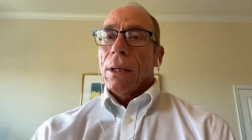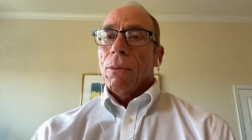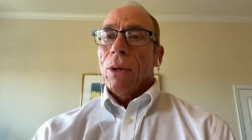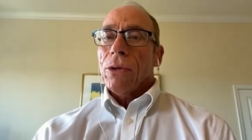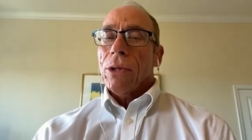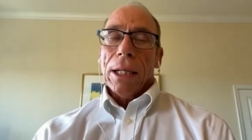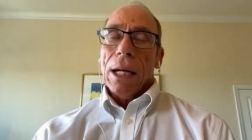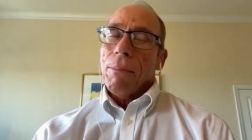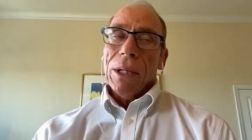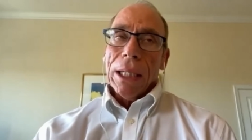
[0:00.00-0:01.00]
which had
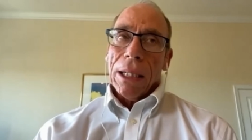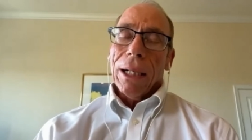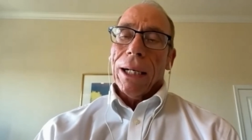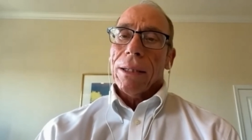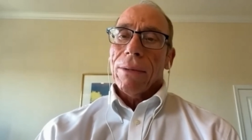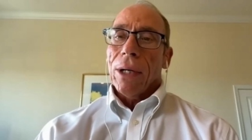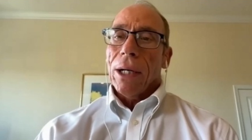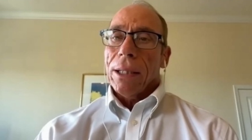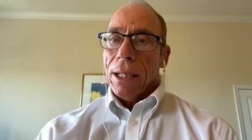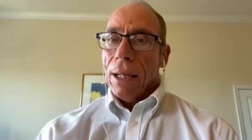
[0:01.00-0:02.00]
not been
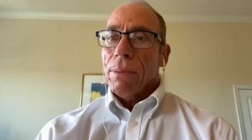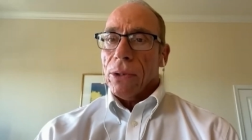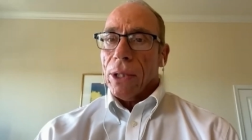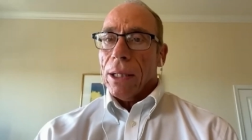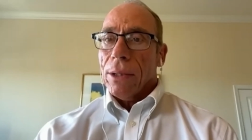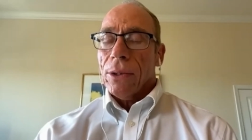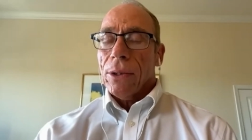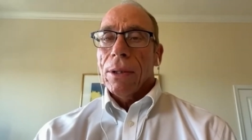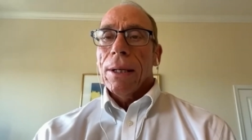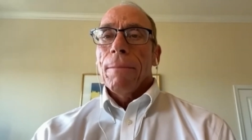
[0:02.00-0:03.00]
declassified that I possessed
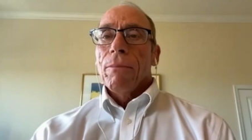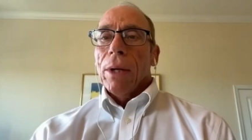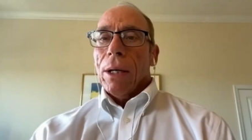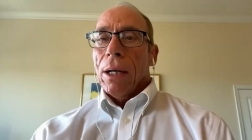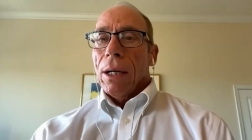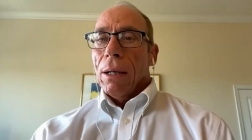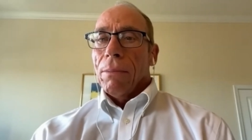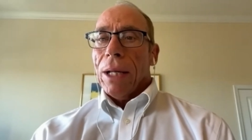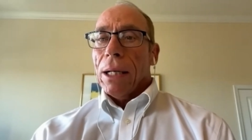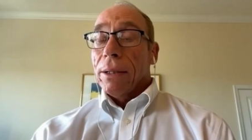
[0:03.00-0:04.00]

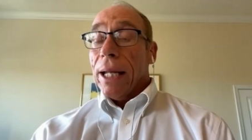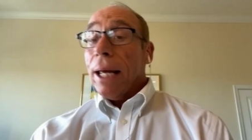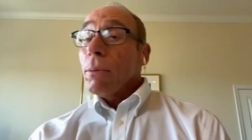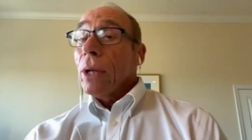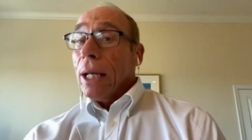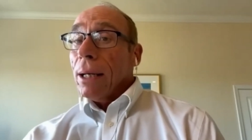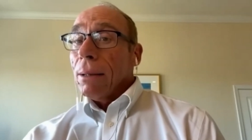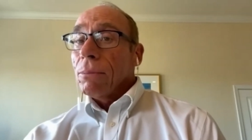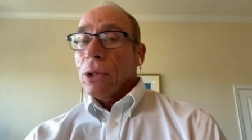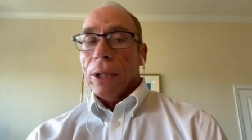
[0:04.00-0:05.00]
um, that enabled
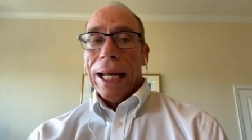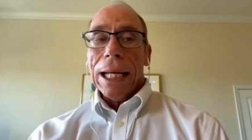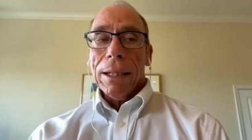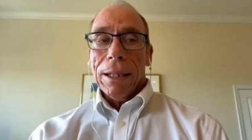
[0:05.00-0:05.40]
him to get